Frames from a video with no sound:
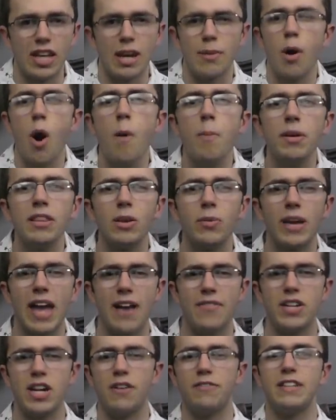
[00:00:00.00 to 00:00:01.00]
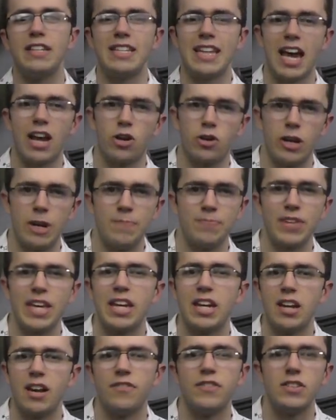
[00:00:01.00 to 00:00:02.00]
And I'm hoping that we have enough integrity
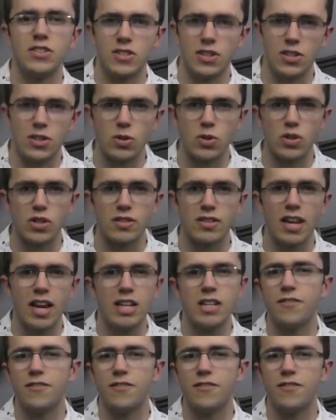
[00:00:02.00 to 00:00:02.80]
and enough institutions